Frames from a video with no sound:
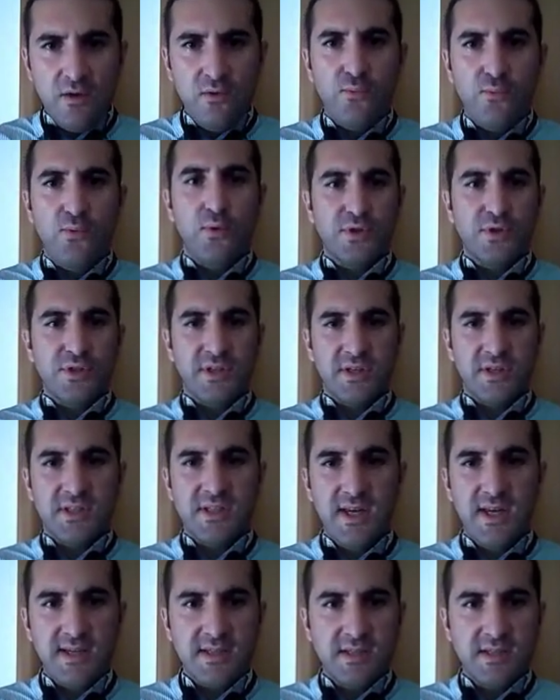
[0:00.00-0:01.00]
for
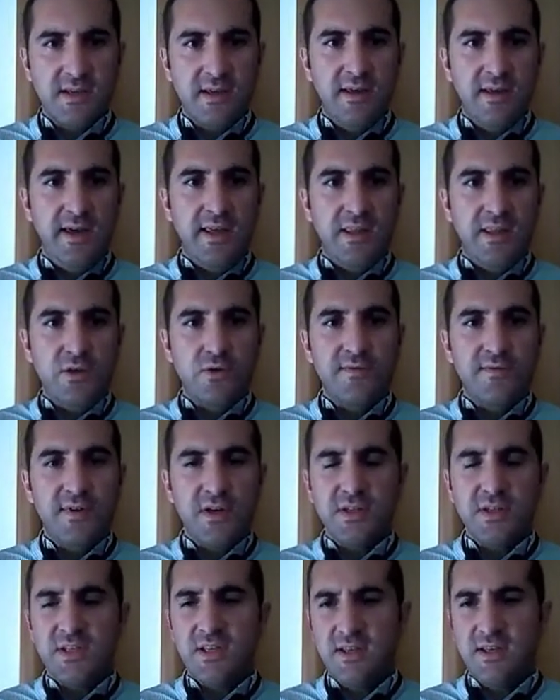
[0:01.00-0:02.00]
success in
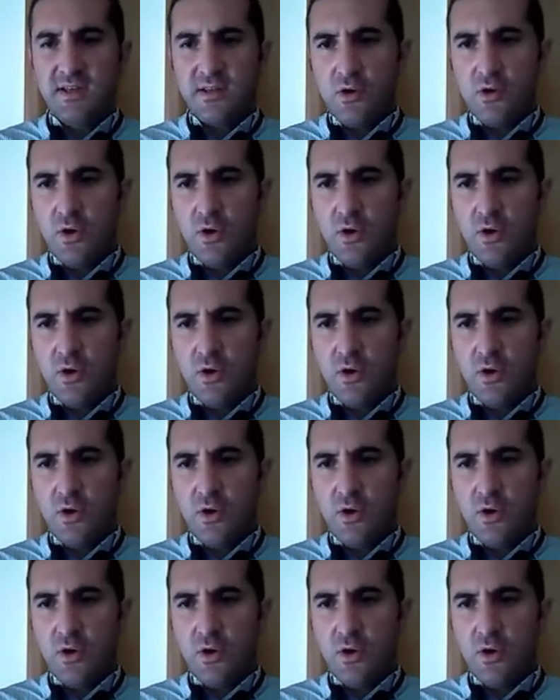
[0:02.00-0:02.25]
university and